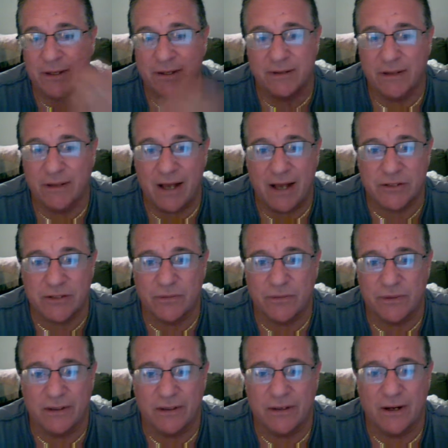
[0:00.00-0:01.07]
at the last
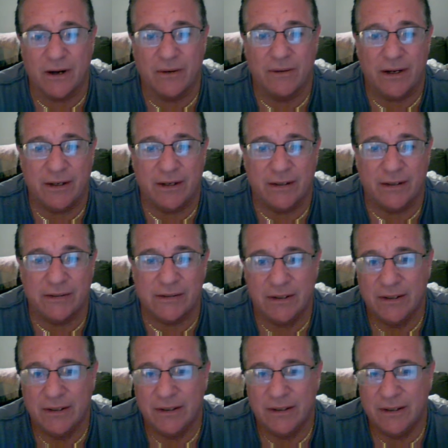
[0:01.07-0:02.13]
3 ERAs.
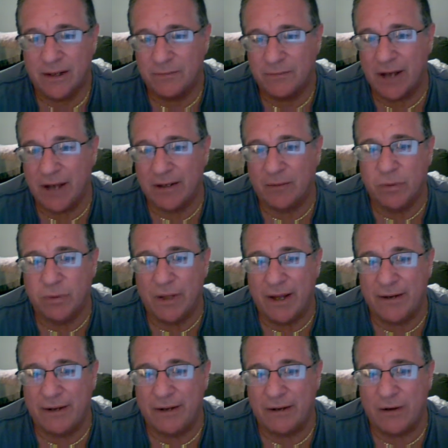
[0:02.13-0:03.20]
I'm trying to
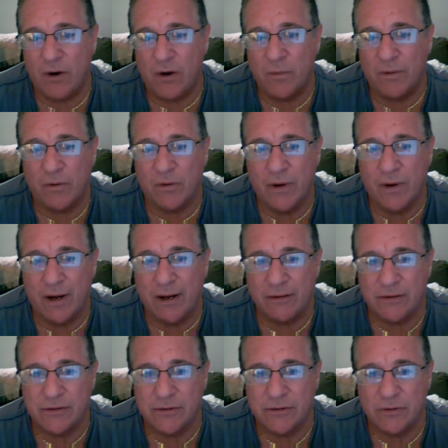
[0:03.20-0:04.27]
blend it home and
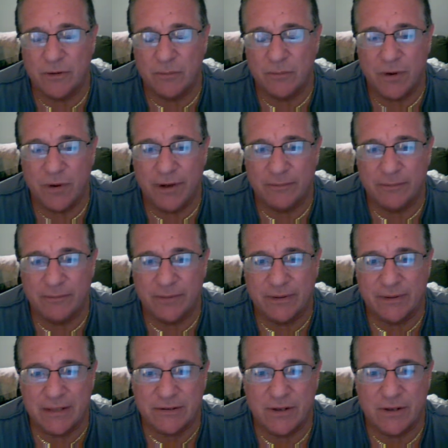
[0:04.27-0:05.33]
away to a point,
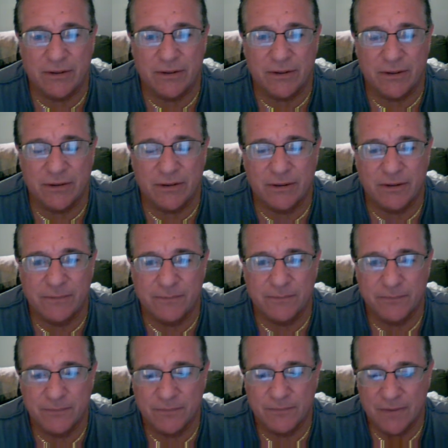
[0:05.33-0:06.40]
but that's all you can do.
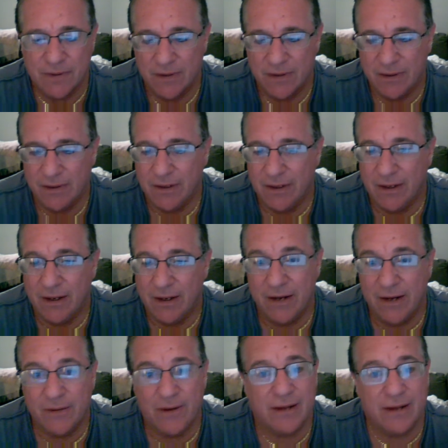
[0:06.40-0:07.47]

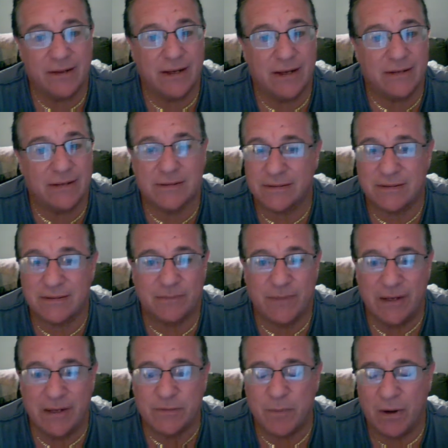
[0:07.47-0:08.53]
Anyway,
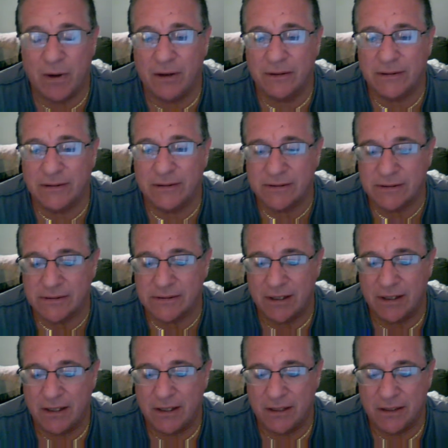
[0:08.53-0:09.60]
baseball is
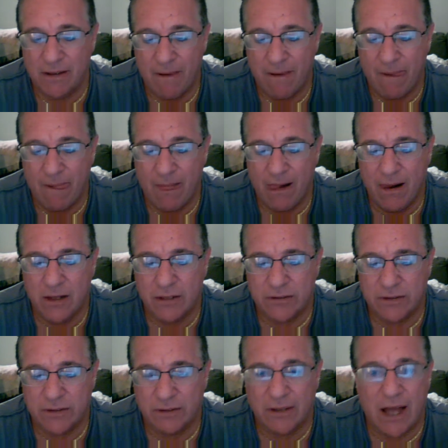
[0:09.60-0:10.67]
a
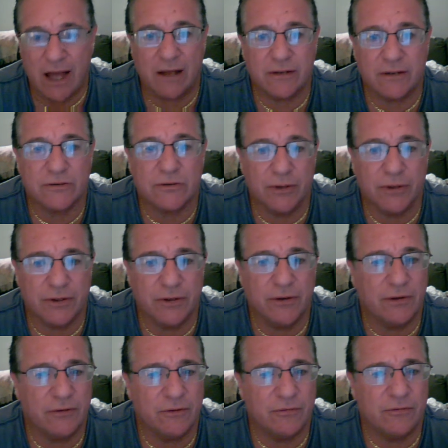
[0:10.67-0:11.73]
lot
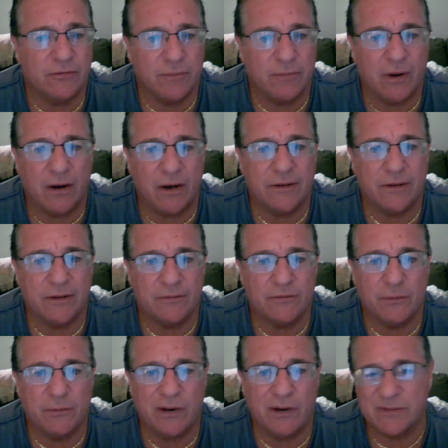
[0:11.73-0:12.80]
trickier than football. I think
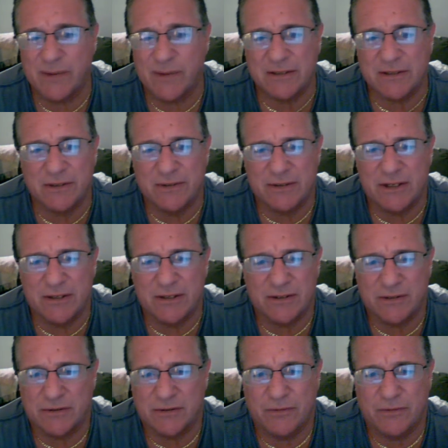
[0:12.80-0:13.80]
football, especially with teasers,